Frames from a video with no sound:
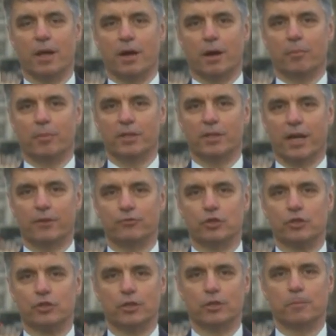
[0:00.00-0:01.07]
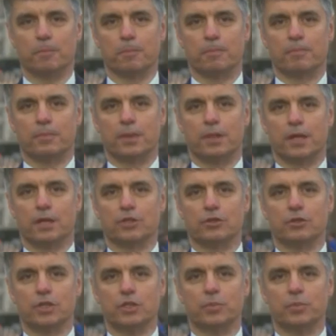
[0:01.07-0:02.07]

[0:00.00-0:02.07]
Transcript: But I have to tell you that on this